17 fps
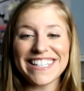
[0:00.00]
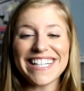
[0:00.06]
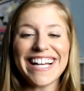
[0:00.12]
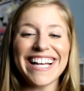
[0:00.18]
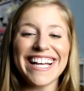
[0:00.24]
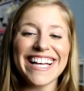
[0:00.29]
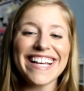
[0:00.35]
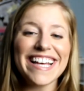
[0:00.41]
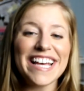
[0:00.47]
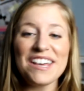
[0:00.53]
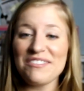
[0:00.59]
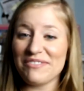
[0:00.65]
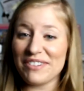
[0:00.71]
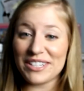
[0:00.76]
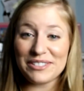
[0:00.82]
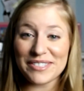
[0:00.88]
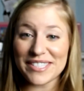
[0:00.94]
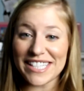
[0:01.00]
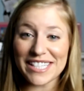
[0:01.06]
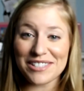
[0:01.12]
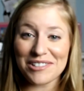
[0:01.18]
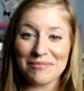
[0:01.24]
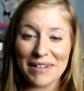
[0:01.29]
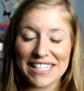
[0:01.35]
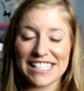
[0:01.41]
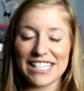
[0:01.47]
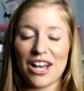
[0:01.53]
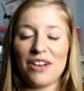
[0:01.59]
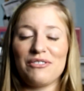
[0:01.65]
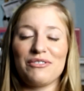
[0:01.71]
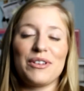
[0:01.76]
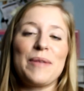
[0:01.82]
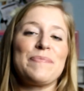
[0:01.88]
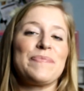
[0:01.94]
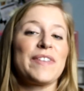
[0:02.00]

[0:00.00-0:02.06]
if I do say so myself.